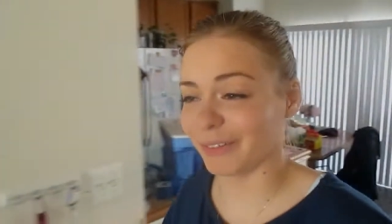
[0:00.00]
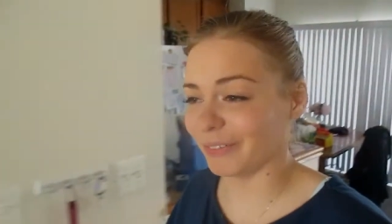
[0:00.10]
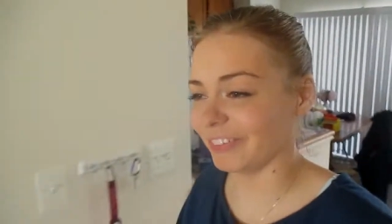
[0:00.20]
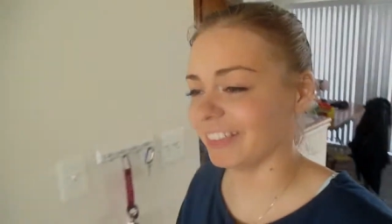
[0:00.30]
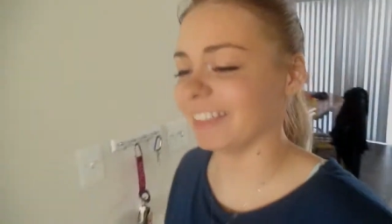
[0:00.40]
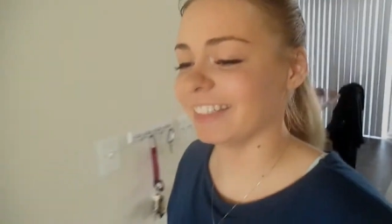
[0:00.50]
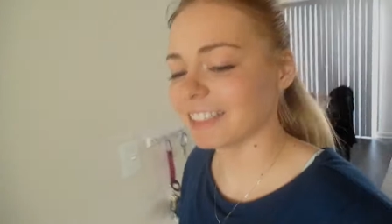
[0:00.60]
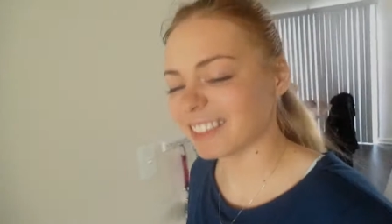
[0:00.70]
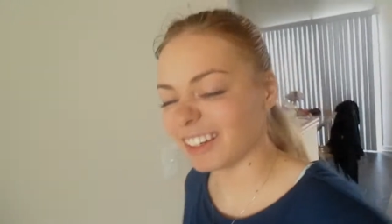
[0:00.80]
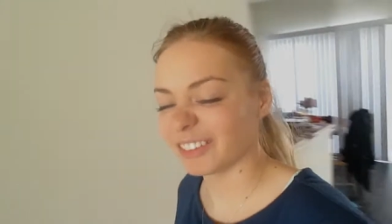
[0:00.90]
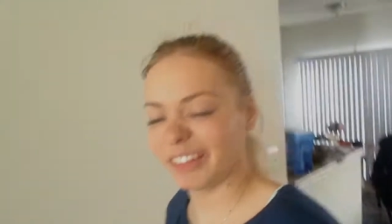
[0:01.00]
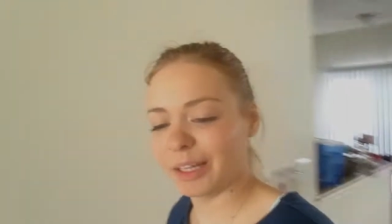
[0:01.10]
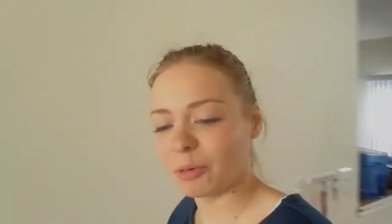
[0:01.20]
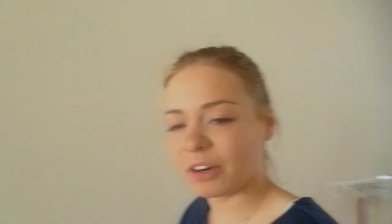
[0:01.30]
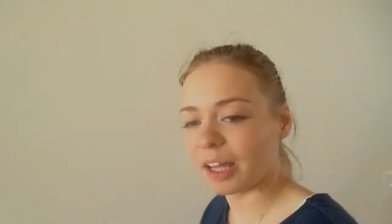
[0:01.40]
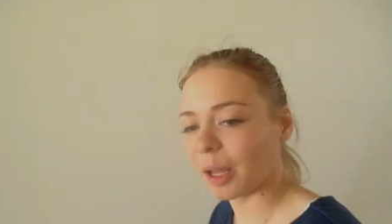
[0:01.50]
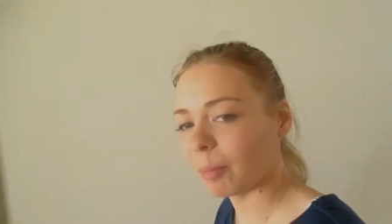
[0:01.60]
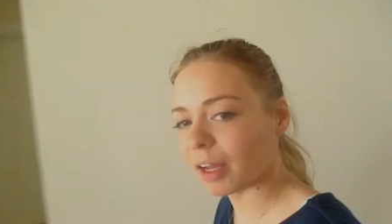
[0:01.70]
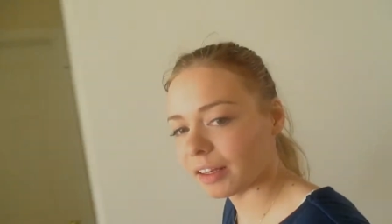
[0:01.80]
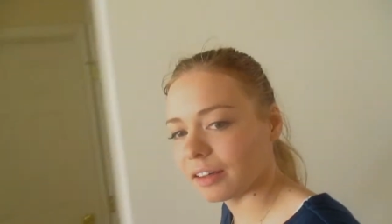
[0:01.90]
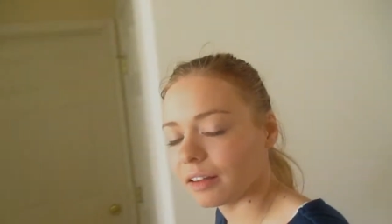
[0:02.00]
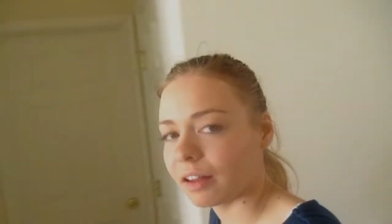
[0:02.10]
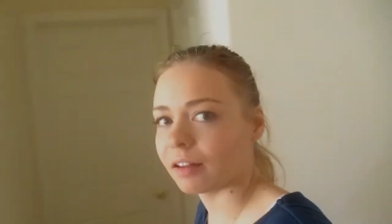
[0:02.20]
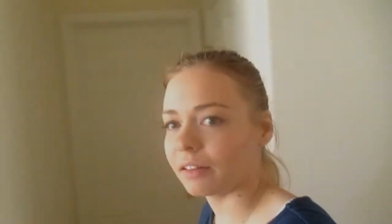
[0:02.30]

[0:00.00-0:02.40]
so not really morning, but uh,